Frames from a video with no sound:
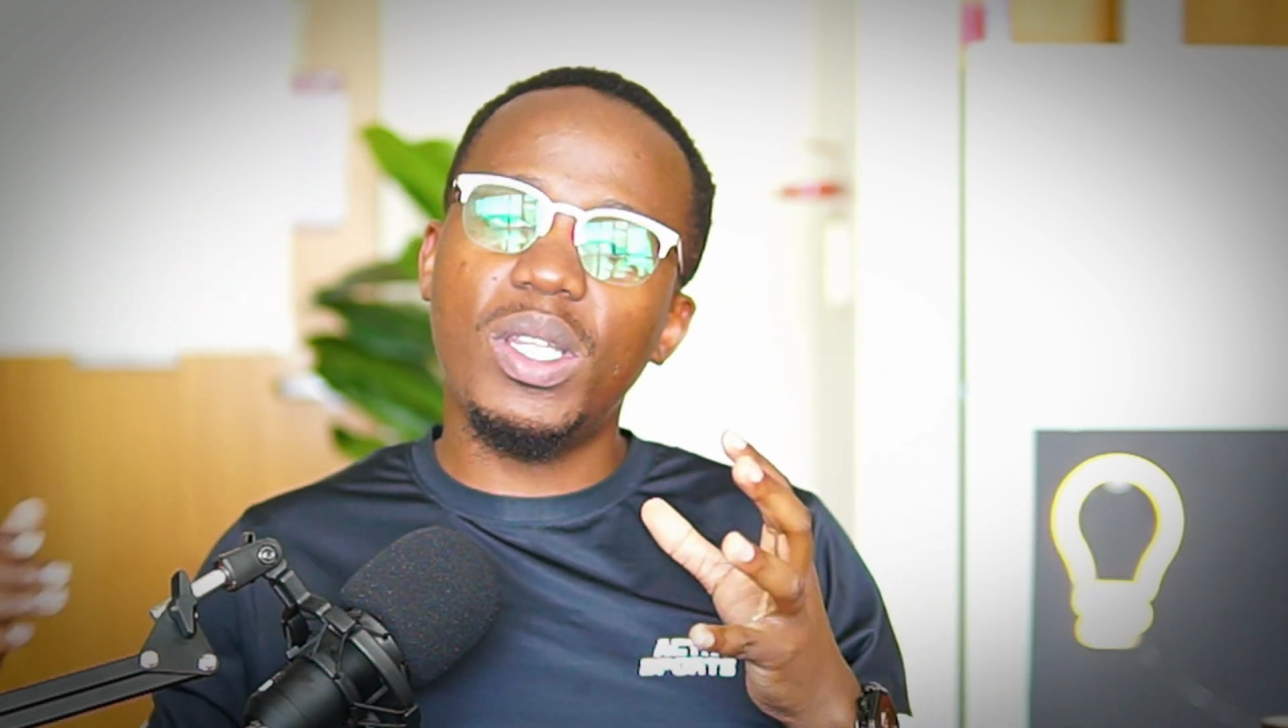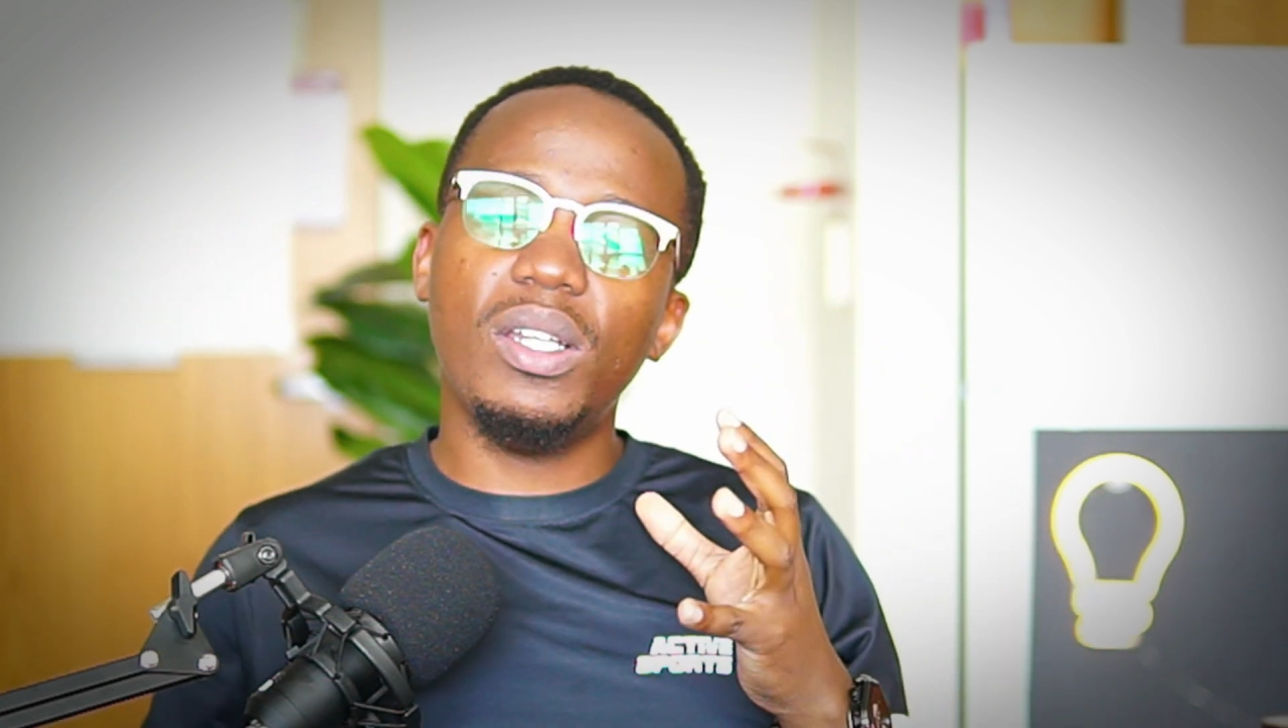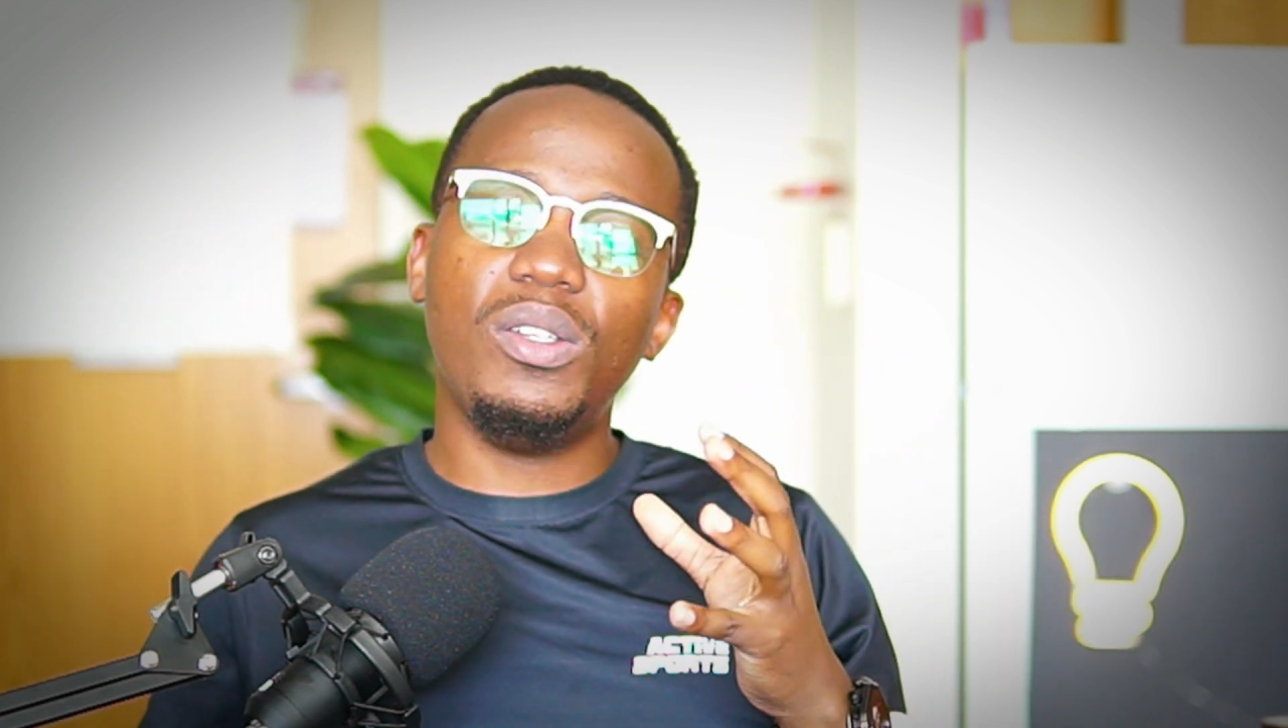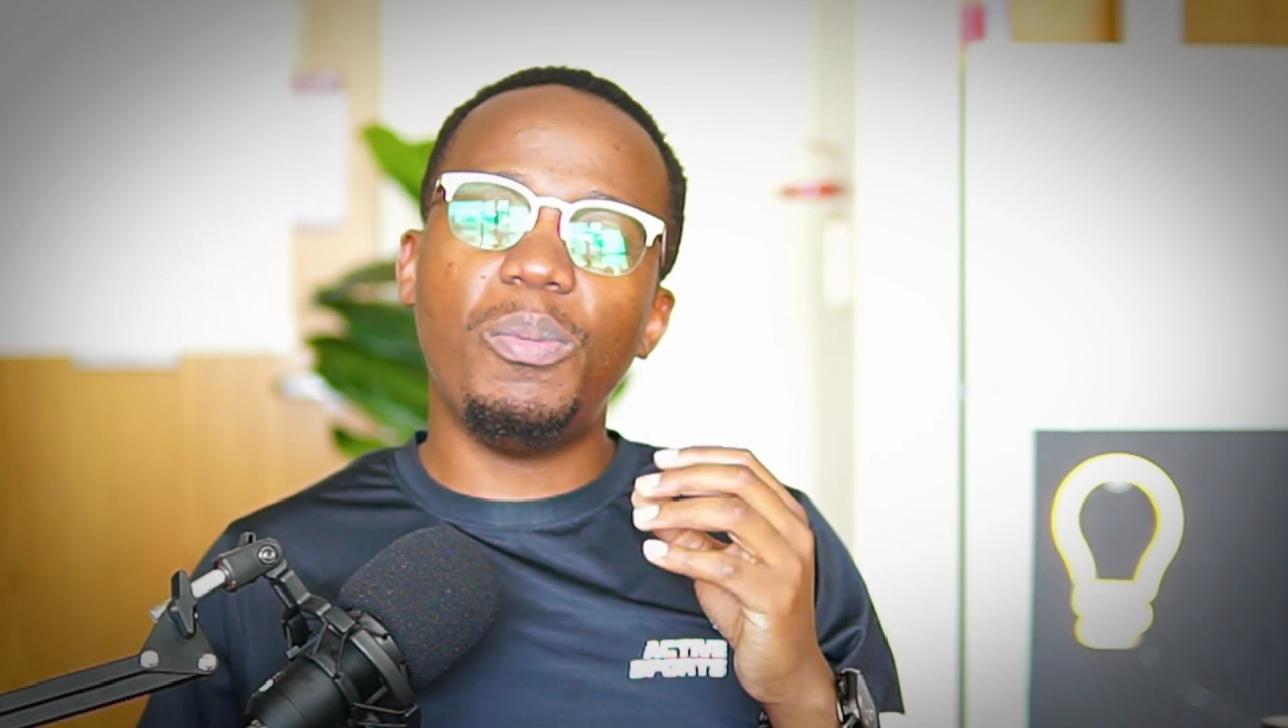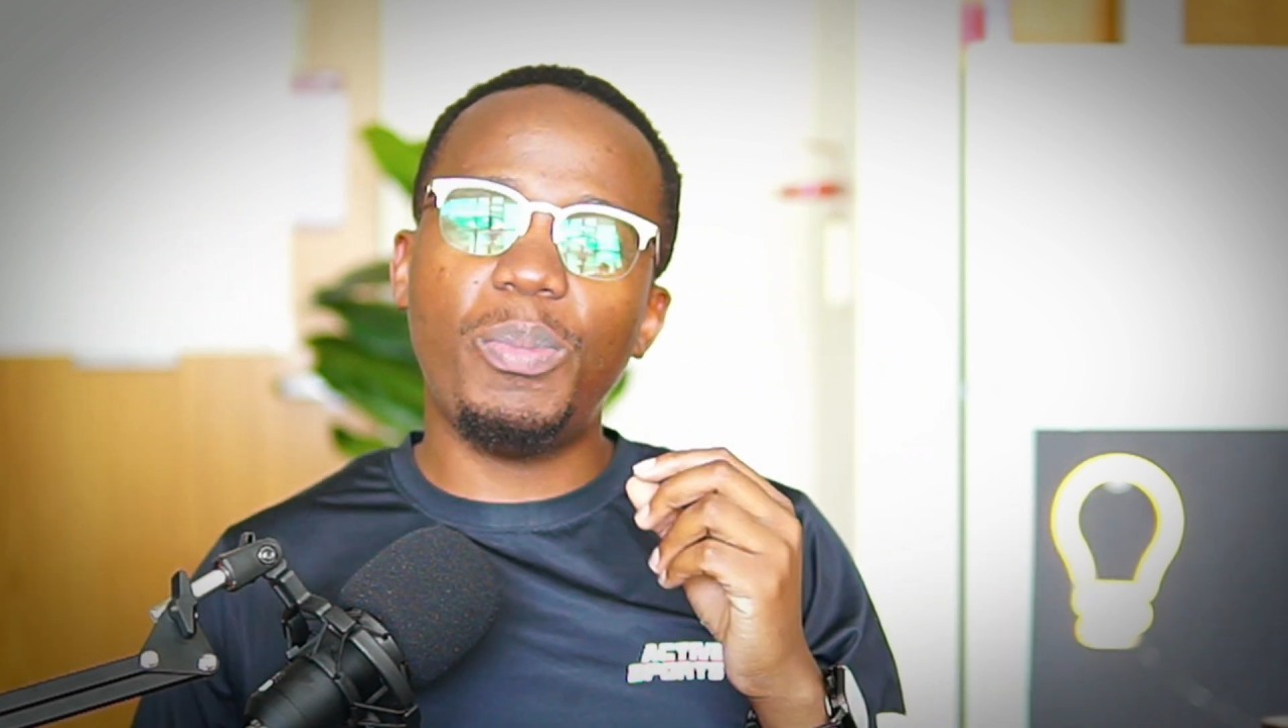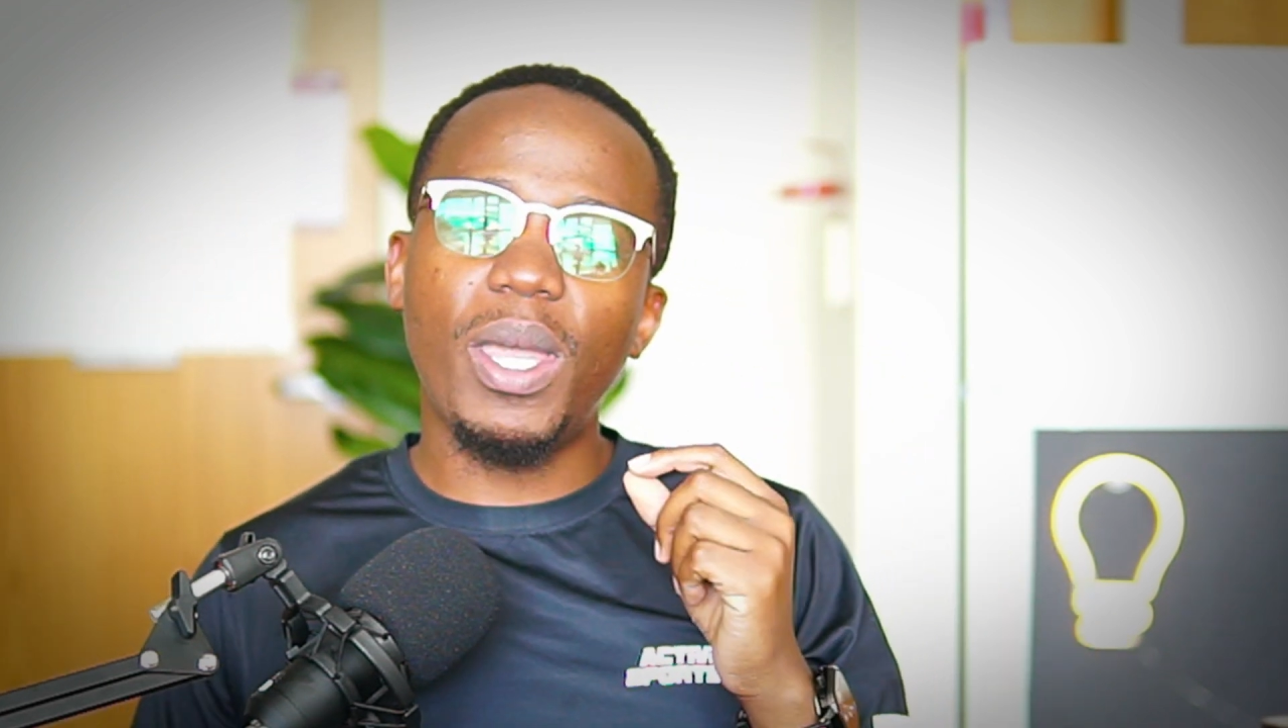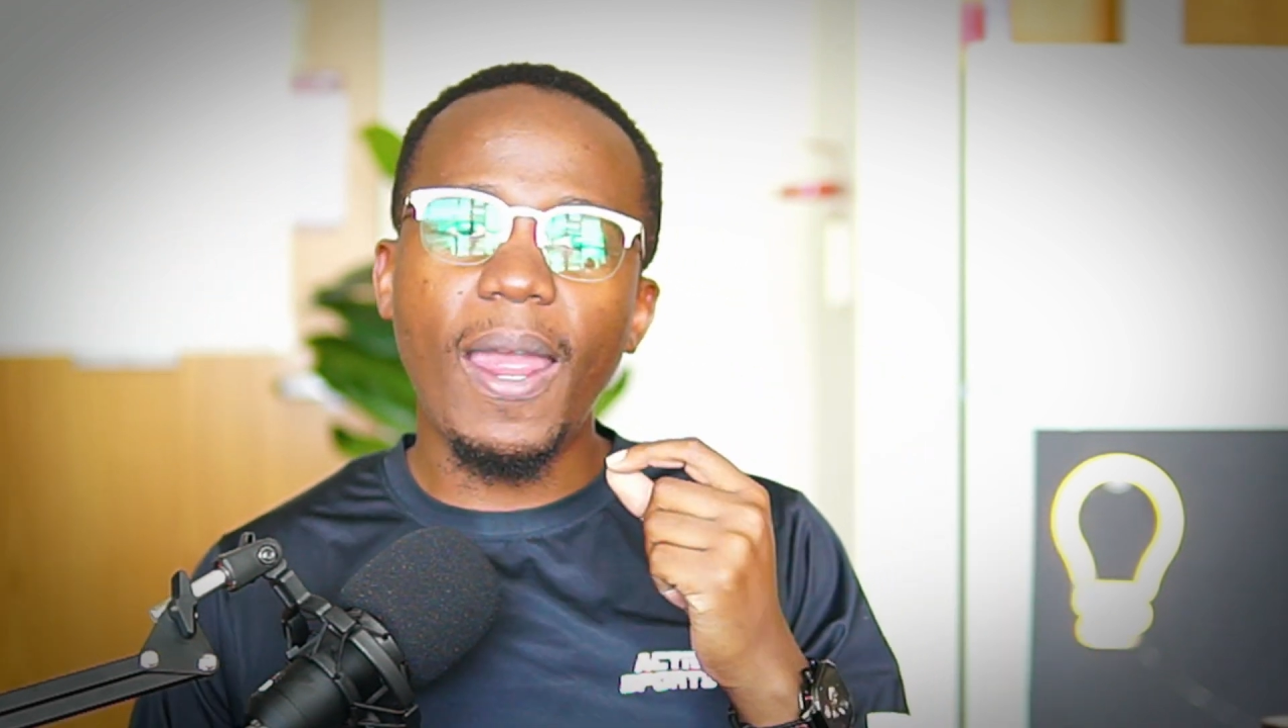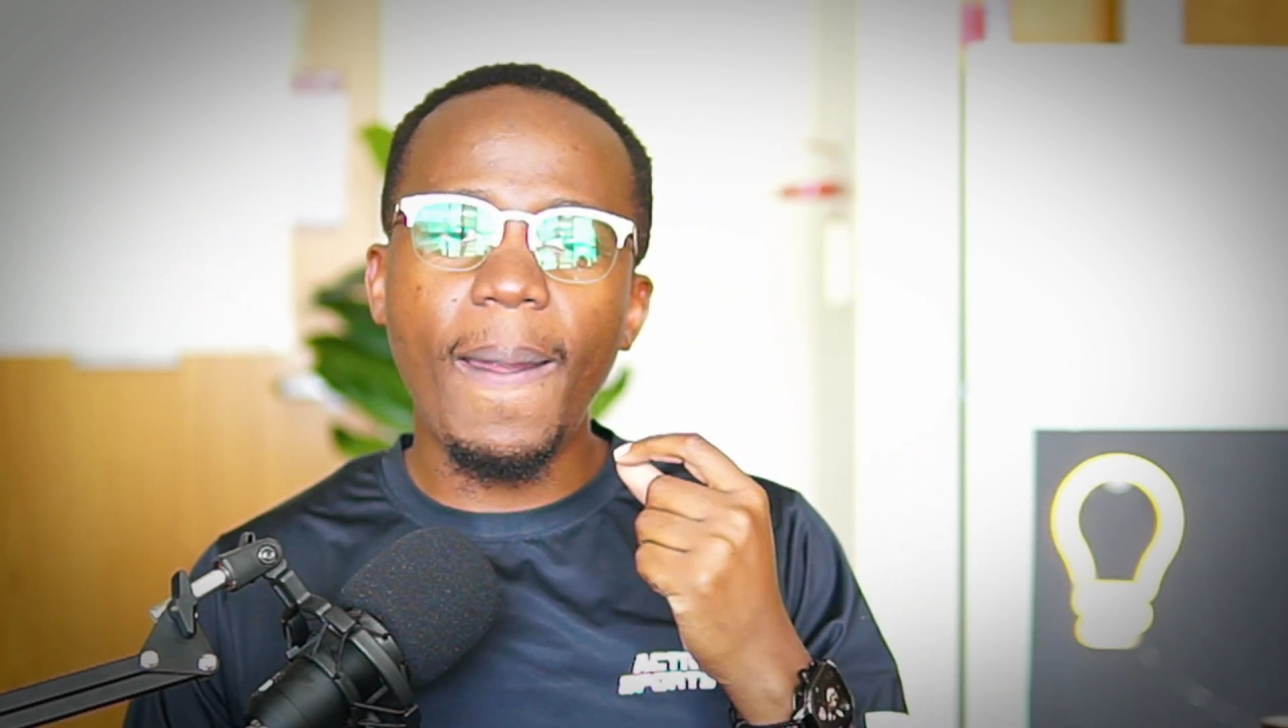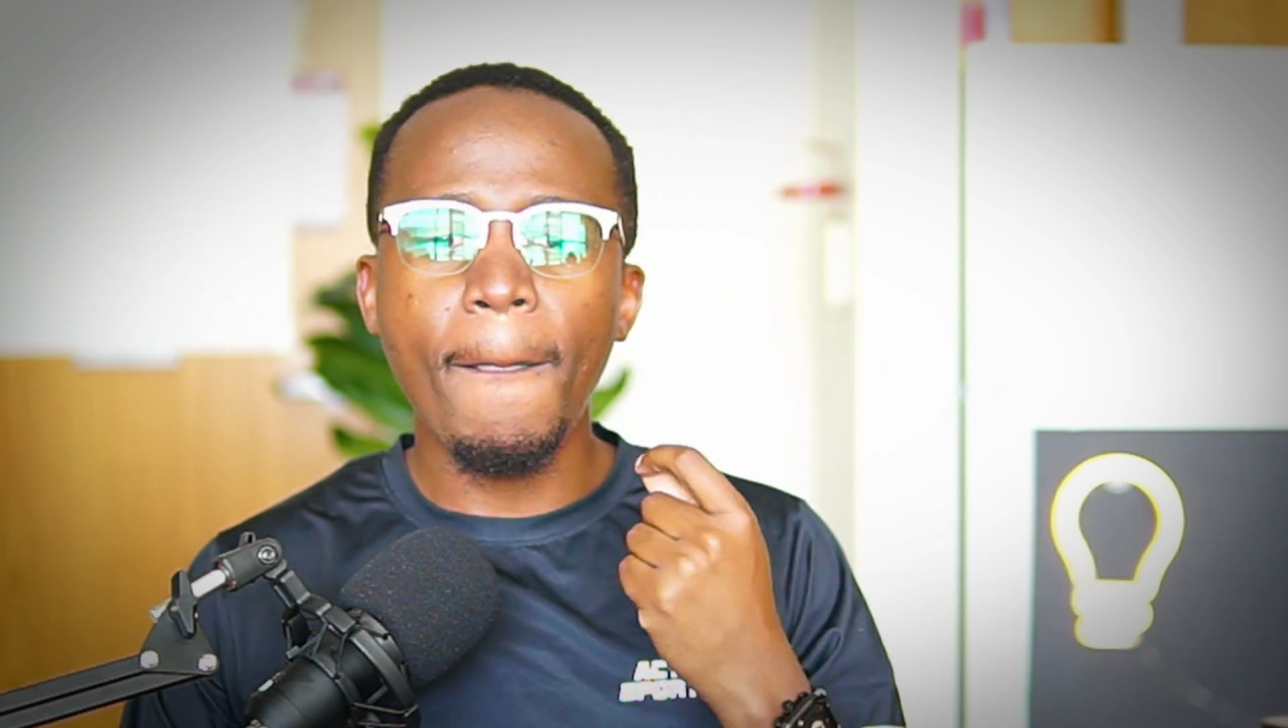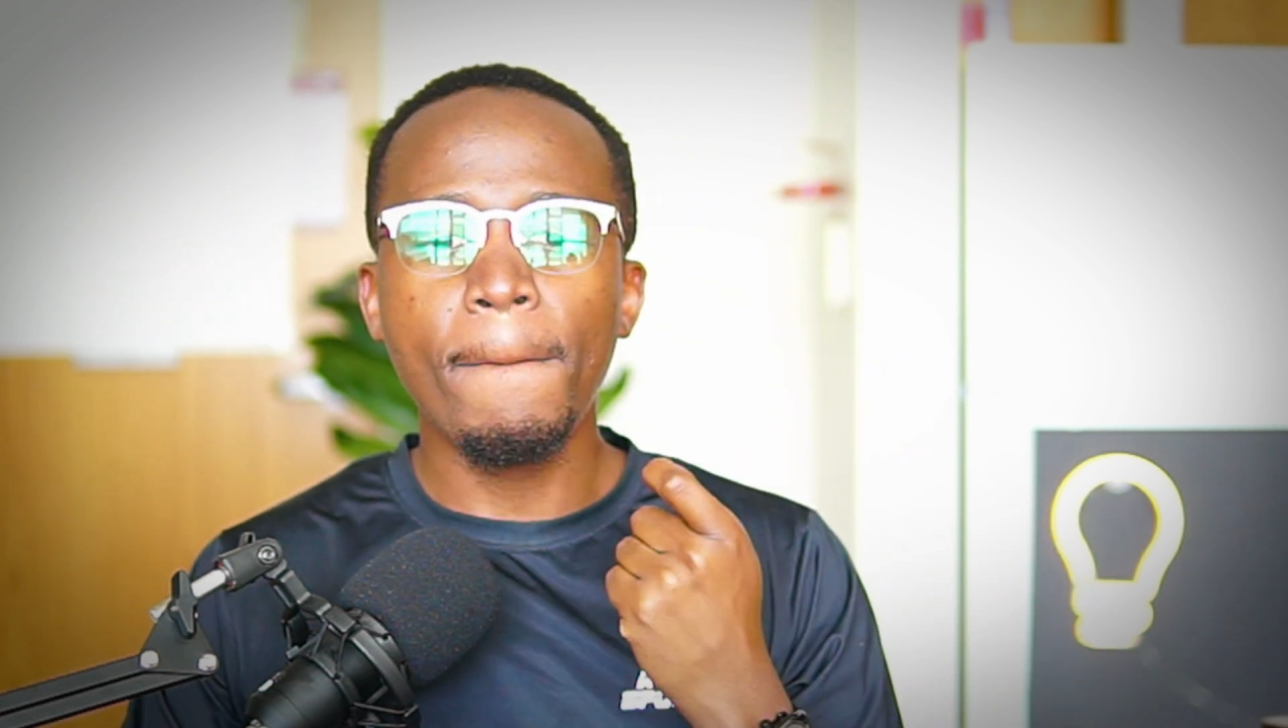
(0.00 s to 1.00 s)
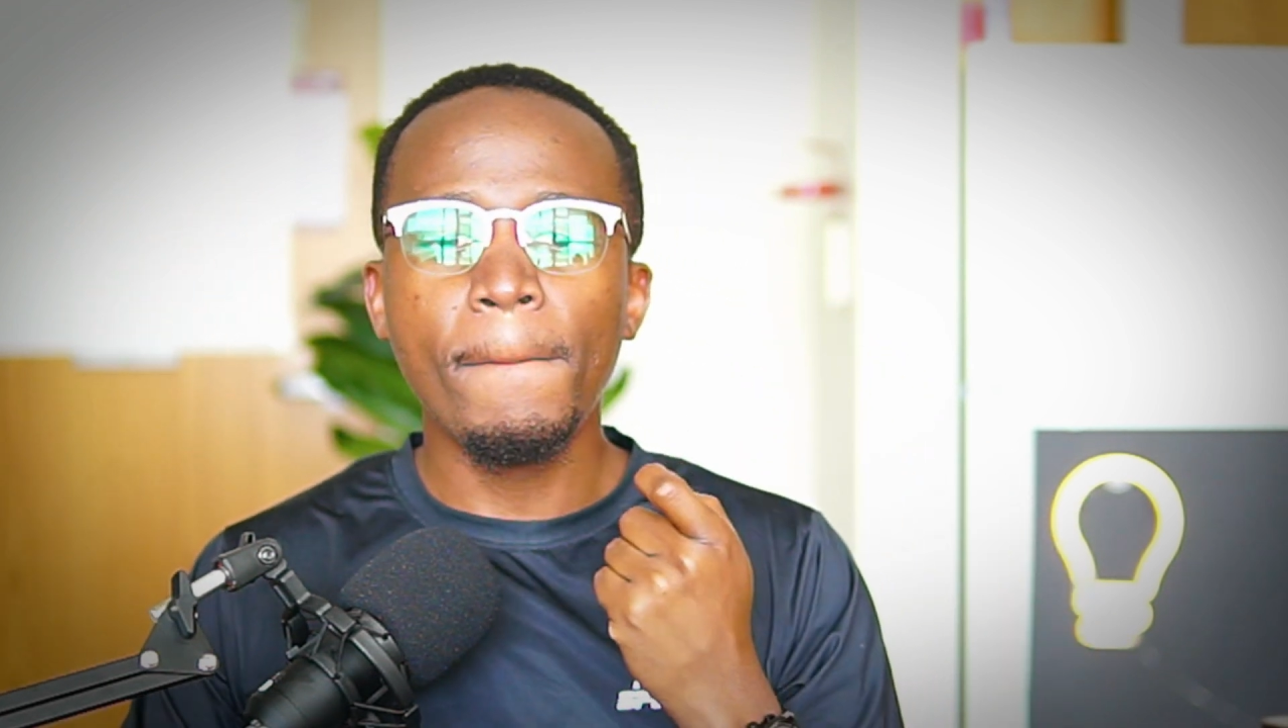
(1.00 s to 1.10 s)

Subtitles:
that you pay